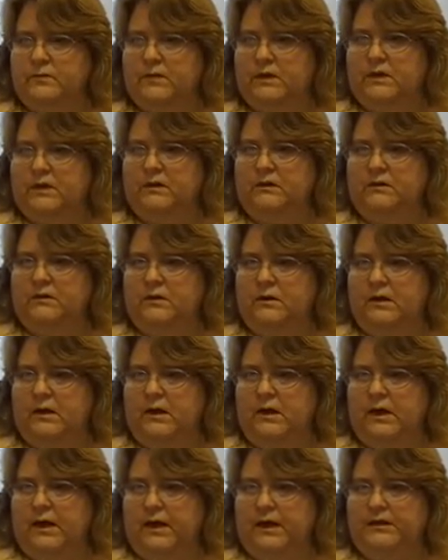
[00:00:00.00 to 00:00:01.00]
Okay.
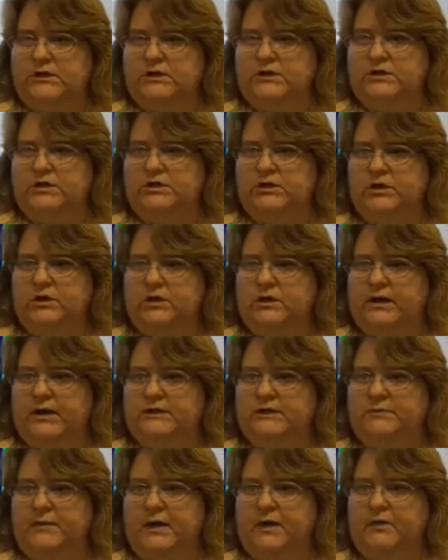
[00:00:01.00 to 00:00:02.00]
And just to show you guys
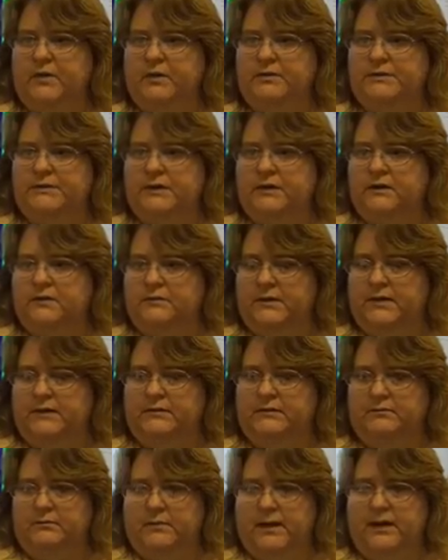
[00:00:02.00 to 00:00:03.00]
my website,
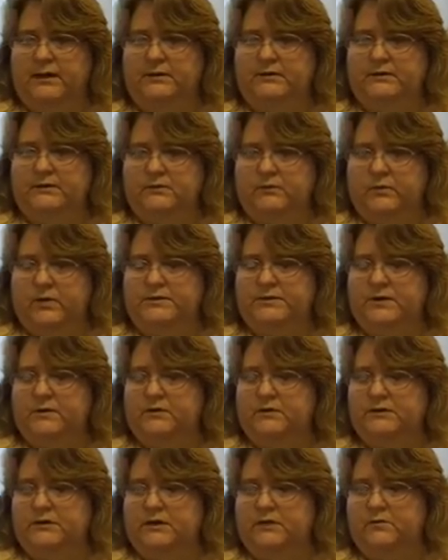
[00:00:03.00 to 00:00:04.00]
my website
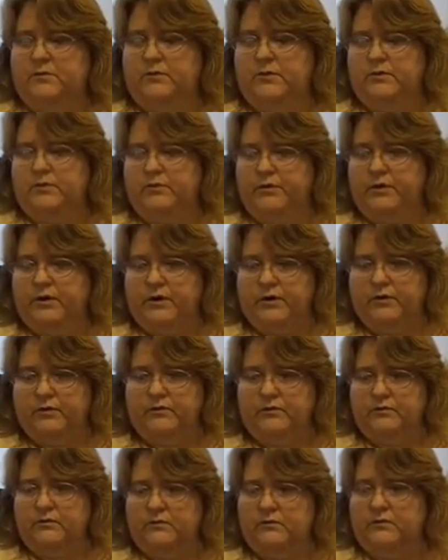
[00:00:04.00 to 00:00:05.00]
was done with Renew.
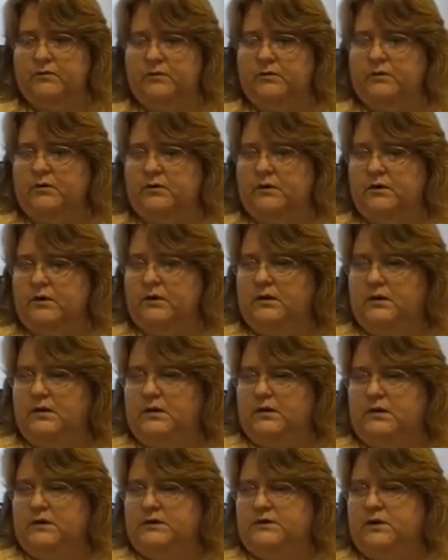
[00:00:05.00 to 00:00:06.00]

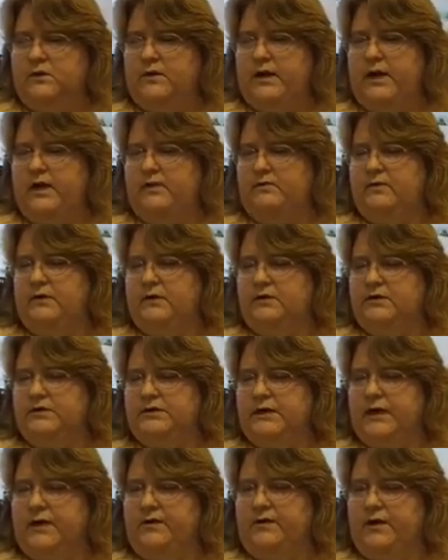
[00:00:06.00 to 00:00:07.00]
So I have a little
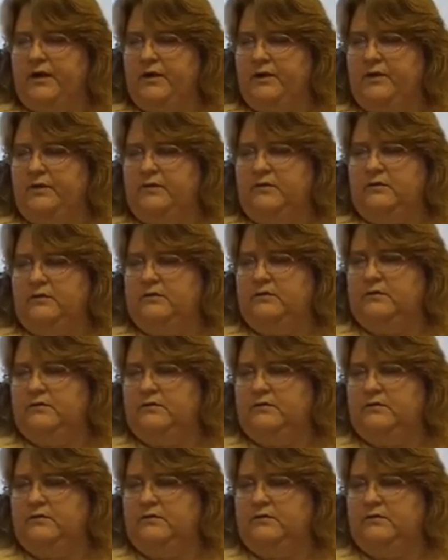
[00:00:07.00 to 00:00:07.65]
slider here.